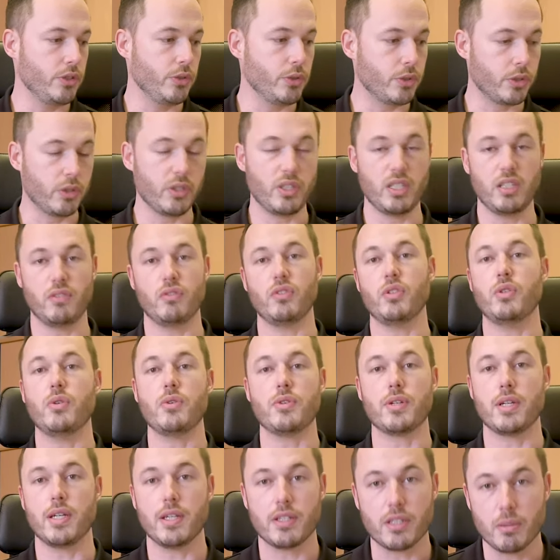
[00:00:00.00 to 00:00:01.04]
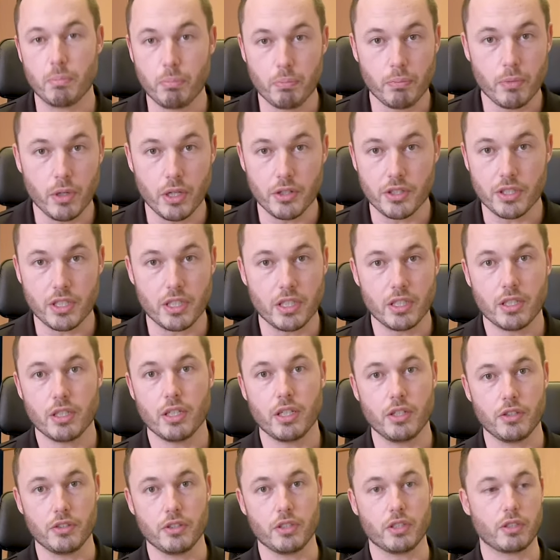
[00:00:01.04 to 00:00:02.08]
You could even use it as a as a,
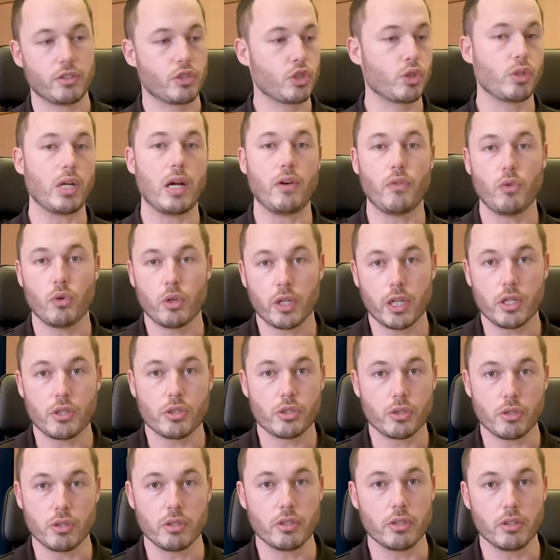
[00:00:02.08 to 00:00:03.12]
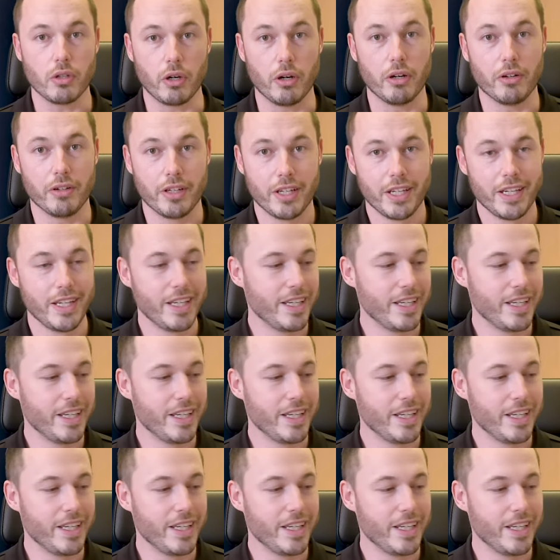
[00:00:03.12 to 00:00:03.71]
as a travel cushion or,